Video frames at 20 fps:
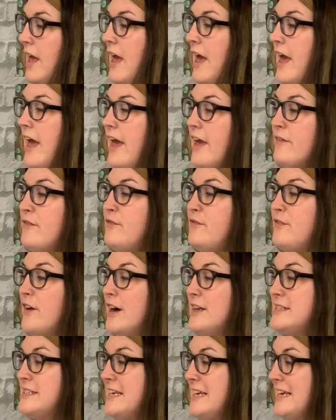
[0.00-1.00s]
A
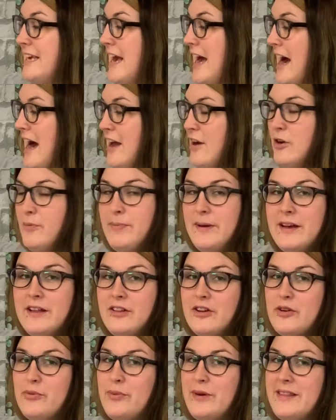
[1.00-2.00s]
fuzzy
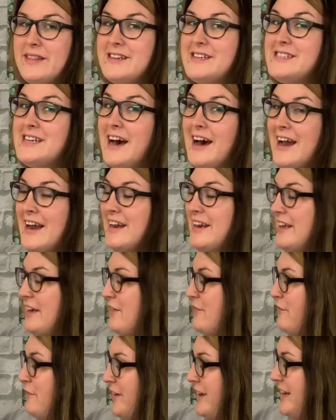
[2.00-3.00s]
caterpillar with
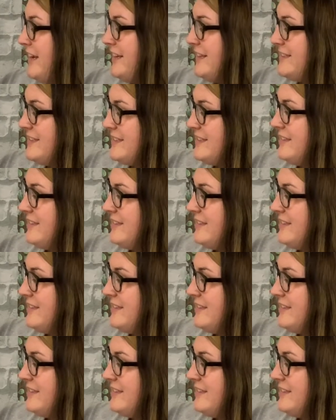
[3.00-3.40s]
tiny feet.